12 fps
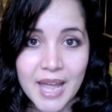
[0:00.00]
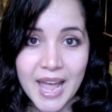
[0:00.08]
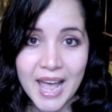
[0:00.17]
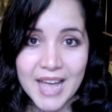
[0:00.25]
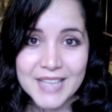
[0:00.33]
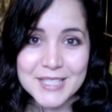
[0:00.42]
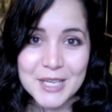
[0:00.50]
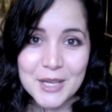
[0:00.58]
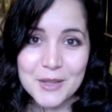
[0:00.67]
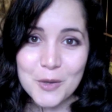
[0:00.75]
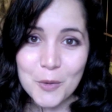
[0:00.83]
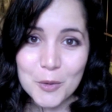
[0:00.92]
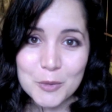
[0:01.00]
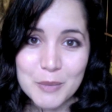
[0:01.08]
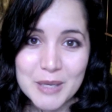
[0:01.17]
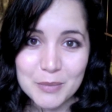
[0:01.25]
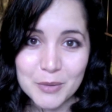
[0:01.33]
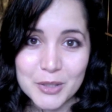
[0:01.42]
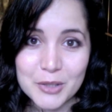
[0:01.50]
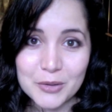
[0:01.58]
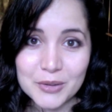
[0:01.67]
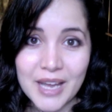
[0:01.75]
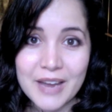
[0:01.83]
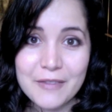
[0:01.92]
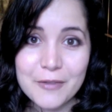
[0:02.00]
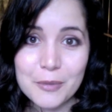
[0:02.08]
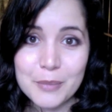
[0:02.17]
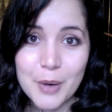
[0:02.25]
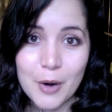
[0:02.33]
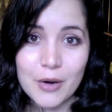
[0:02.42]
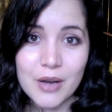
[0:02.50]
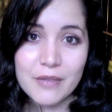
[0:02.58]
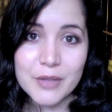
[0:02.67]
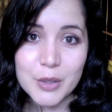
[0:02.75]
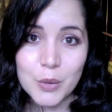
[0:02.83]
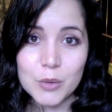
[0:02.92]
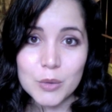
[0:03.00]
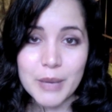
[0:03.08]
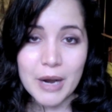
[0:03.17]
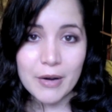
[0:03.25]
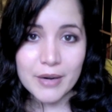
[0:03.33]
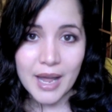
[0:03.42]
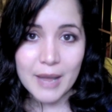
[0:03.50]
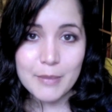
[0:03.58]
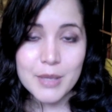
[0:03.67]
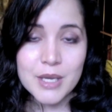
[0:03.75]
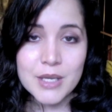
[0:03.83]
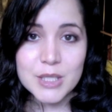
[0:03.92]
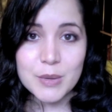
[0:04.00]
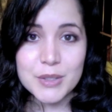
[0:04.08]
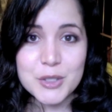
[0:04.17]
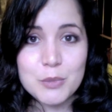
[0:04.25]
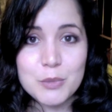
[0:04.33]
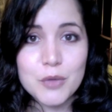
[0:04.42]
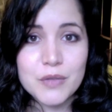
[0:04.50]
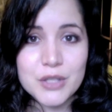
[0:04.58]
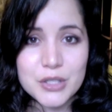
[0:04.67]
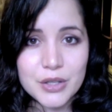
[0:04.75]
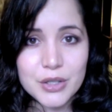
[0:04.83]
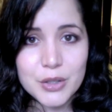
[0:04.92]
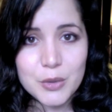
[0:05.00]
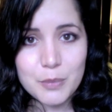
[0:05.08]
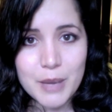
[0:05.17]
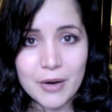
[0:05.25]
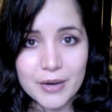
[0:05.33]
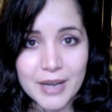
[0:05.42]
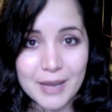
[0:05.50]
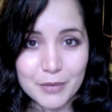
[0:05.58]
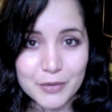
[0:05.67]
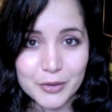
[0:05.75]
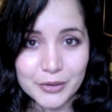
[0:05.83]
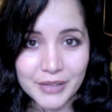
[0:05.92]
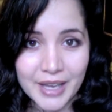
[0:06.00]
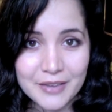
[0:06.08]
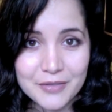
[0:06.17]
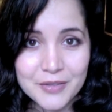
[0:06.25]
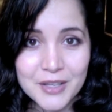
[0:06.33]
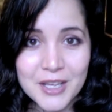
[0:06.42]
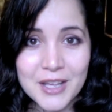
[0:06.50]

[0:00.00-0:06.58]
And the old people in your life are part of the old paradigm. So as you move into the new paradigm of your life,